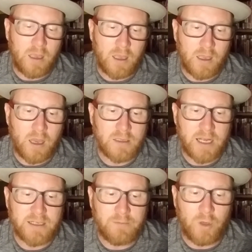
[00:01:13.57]
uh,
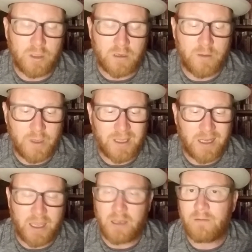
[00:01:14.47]
contacting Mulder in the middle of
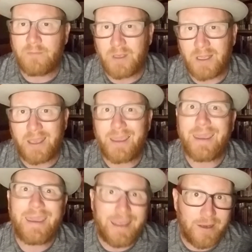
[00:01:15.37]
the night and being like,
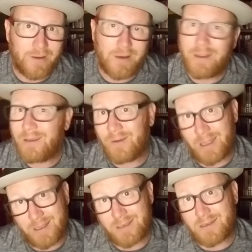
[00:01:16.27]
"Hey, dude, you
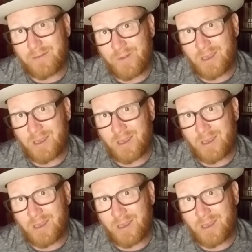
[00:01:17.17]
got this stuff.